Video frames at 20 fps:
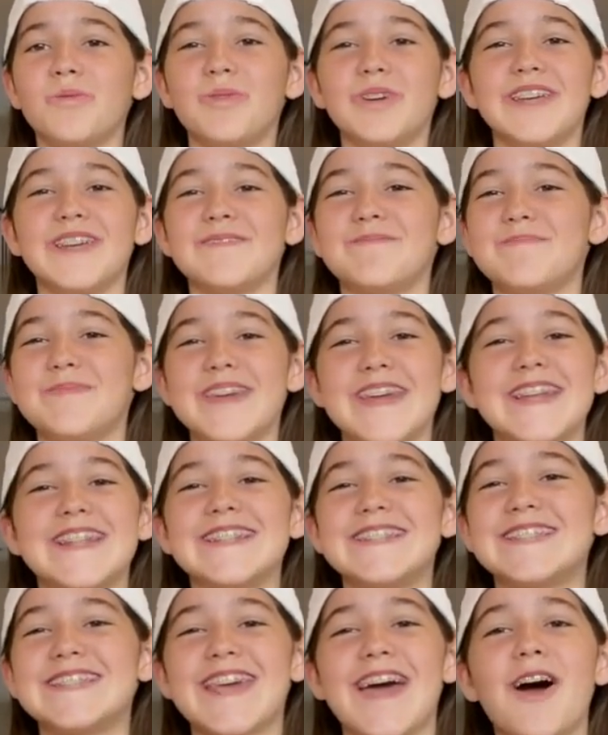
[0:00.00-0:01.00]
we've
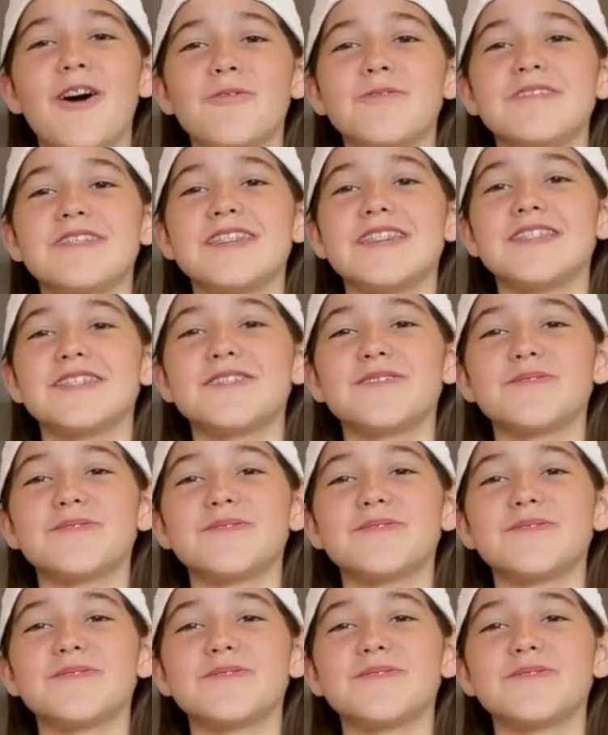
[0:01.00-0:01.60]
been down this